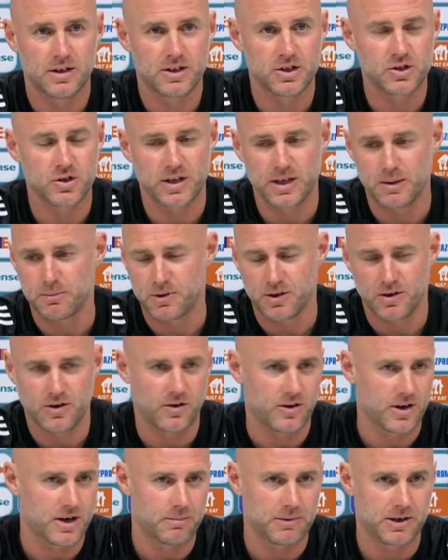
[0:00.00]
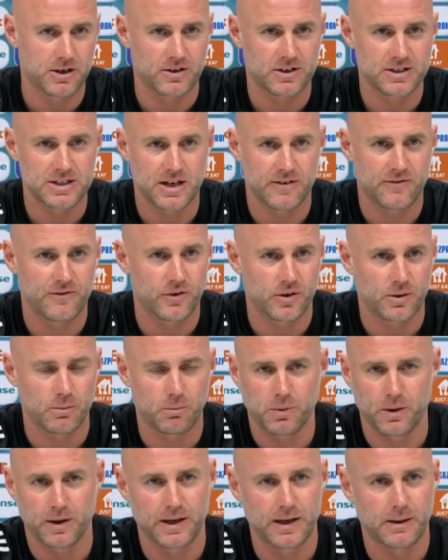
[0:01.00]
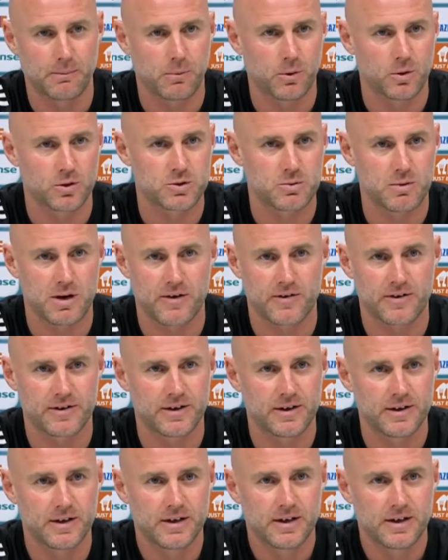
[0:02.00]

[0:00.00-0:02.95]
There's only him that could have come in on his left foot and played that ball to Aaron.